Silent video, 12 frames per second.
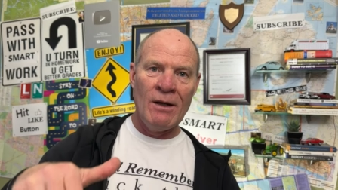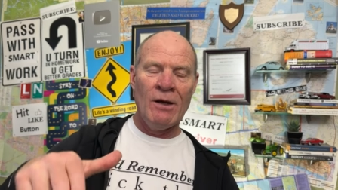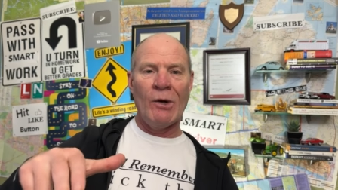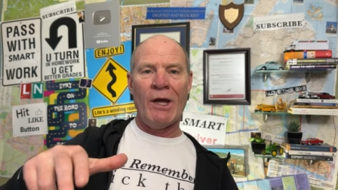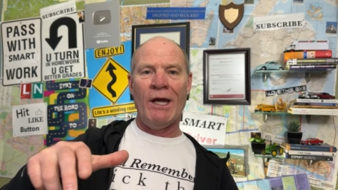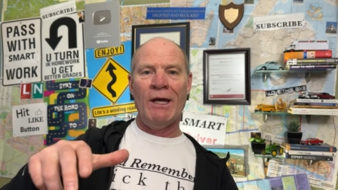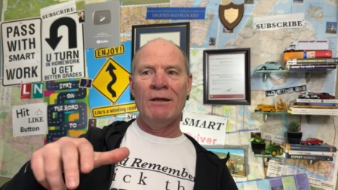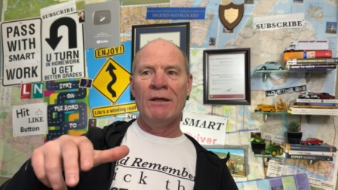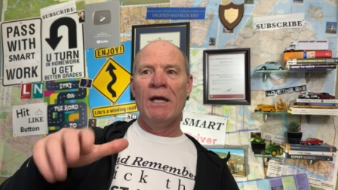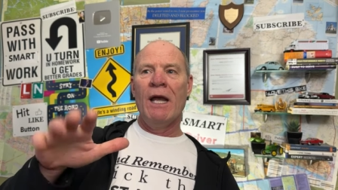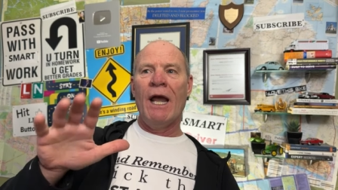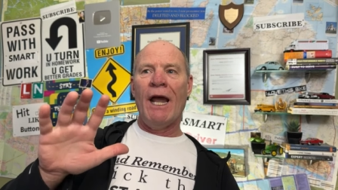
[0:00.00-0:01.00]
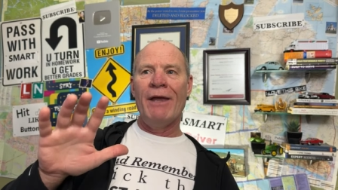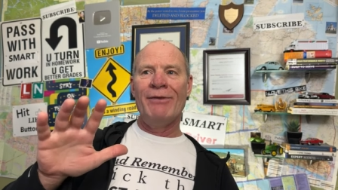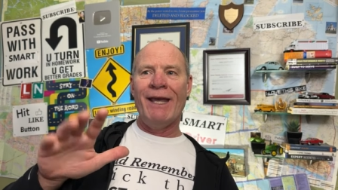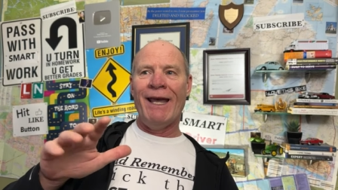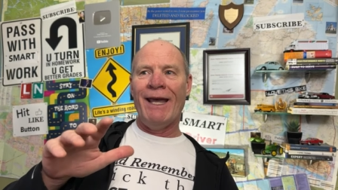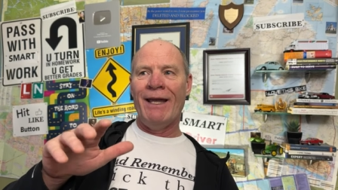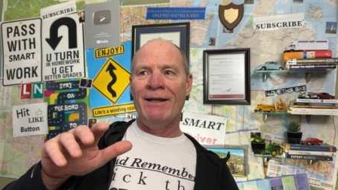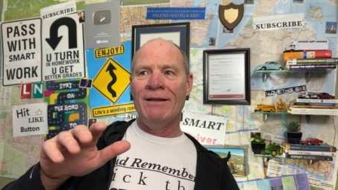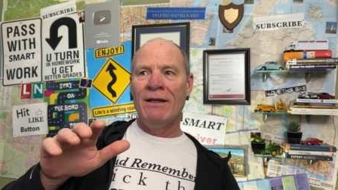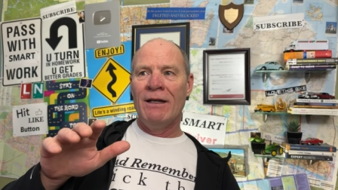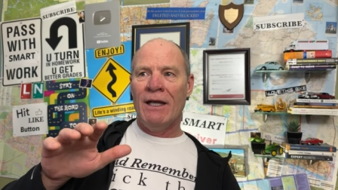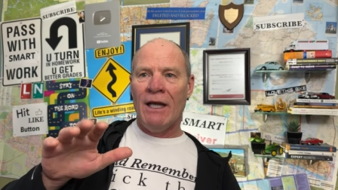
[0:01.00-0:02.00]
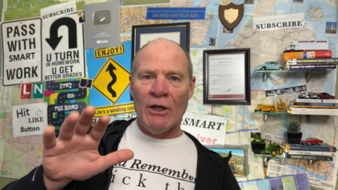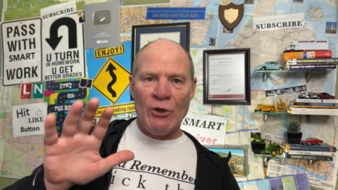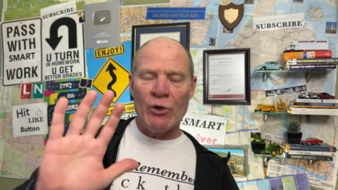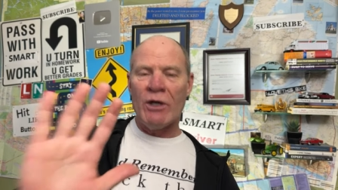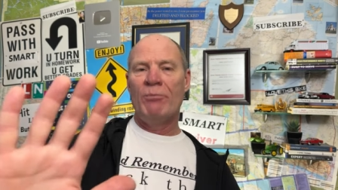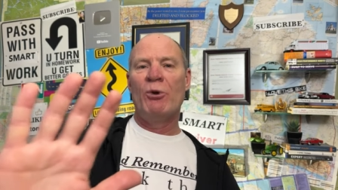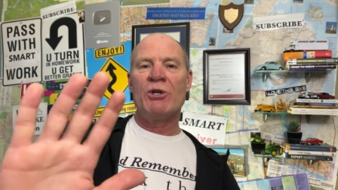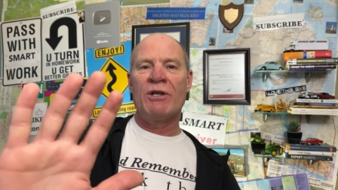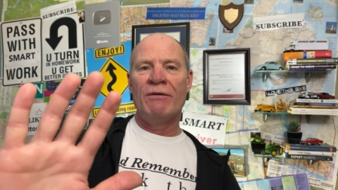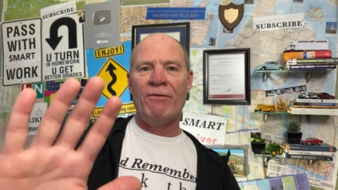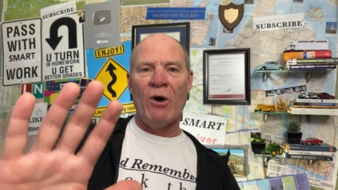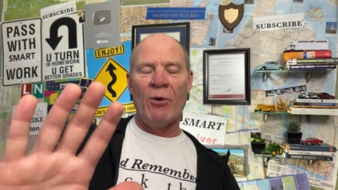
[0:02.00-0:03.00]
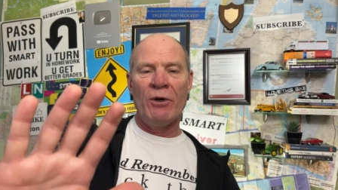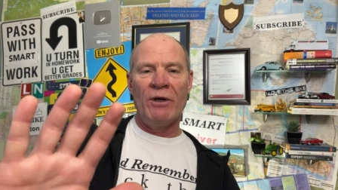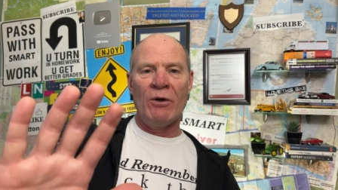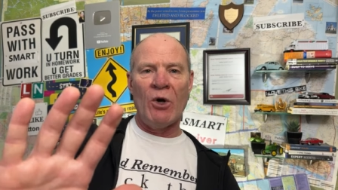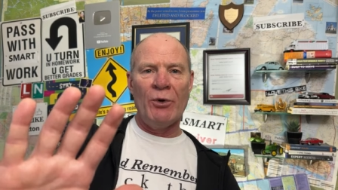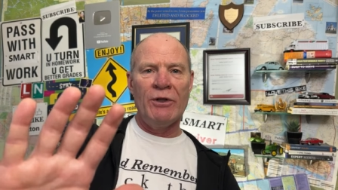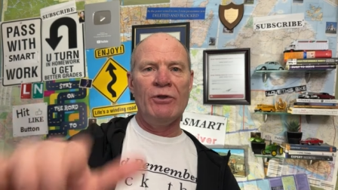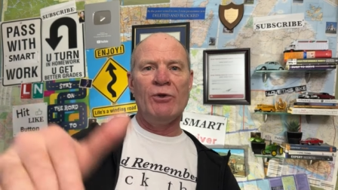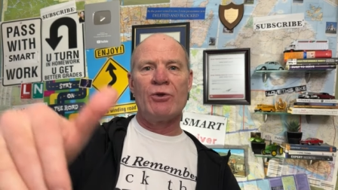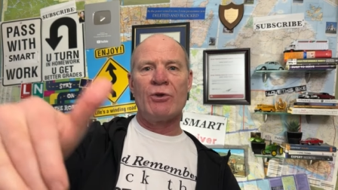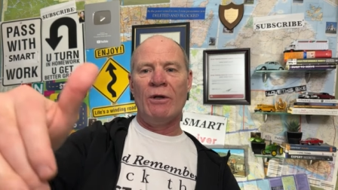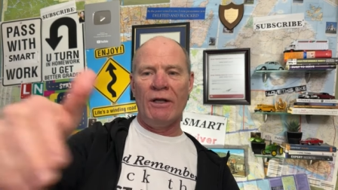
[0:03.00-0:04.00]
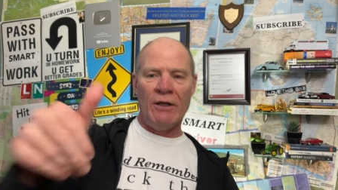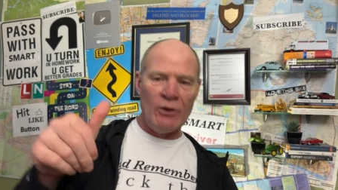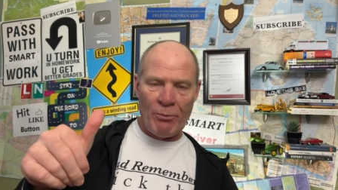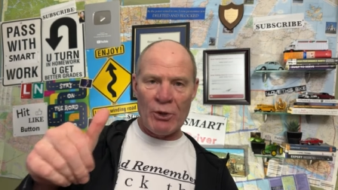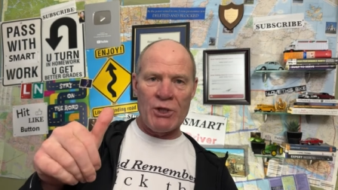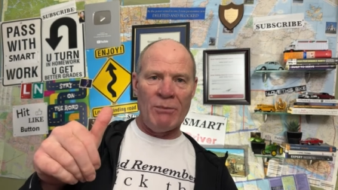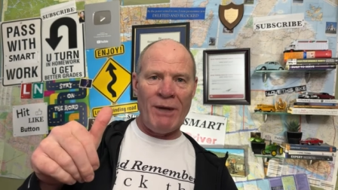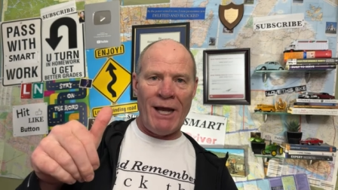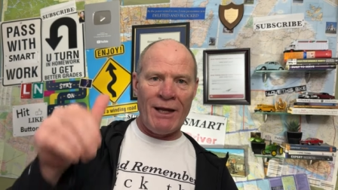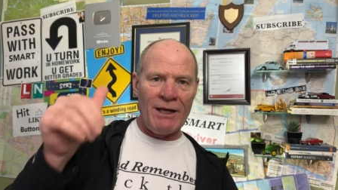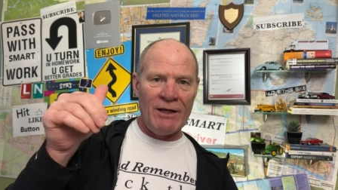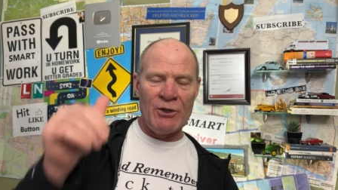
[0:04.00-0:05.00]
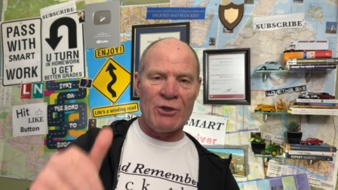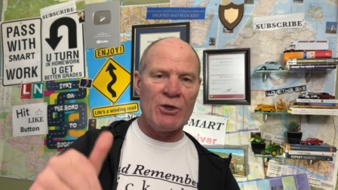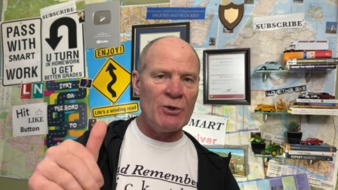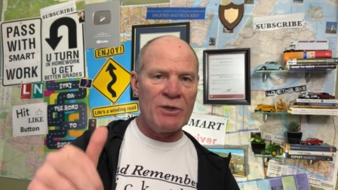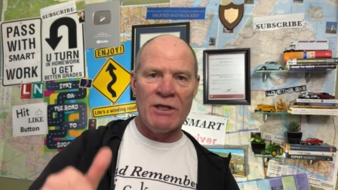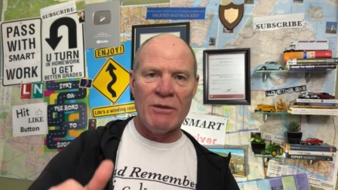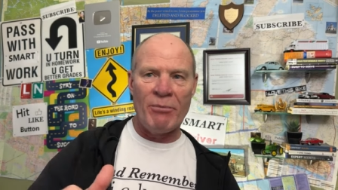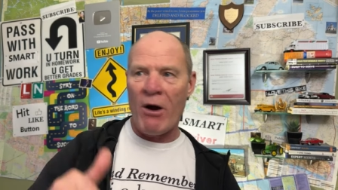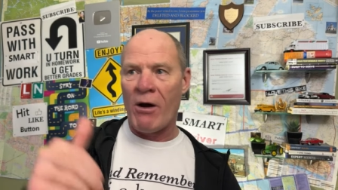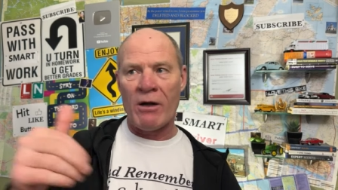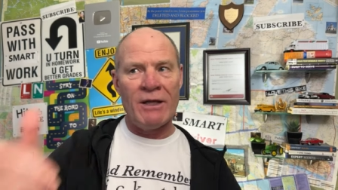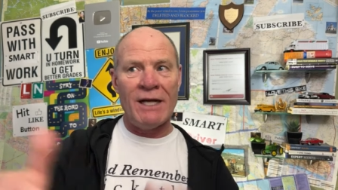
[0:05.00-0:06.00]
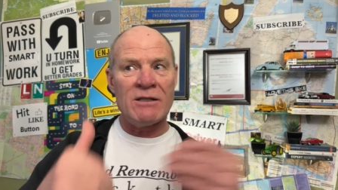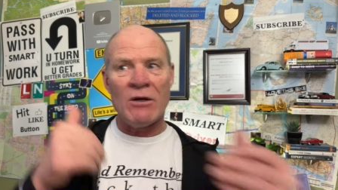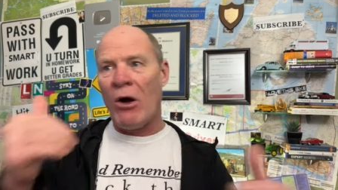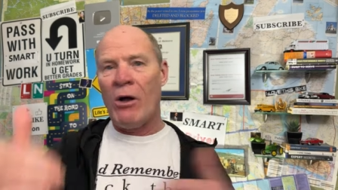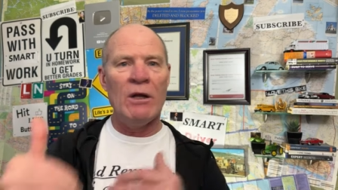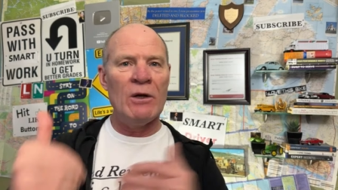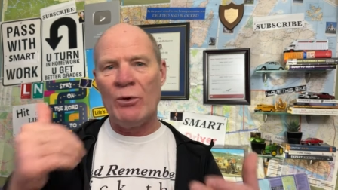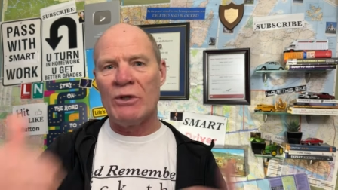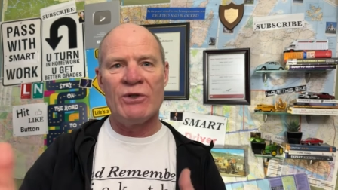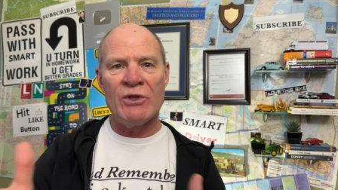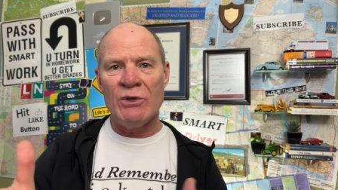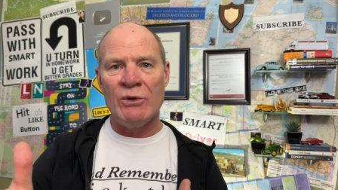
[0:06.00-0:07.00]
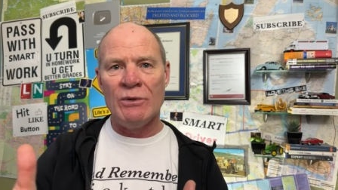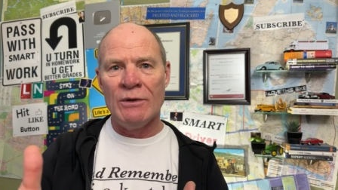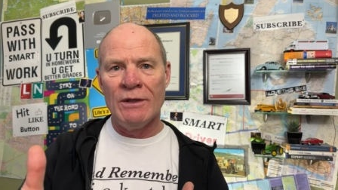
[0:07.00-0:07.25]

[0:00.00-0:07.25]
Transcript: Okay? And then you can push it forward, it'll go into neutral, you push it back and it just goes into park. That's all it will do.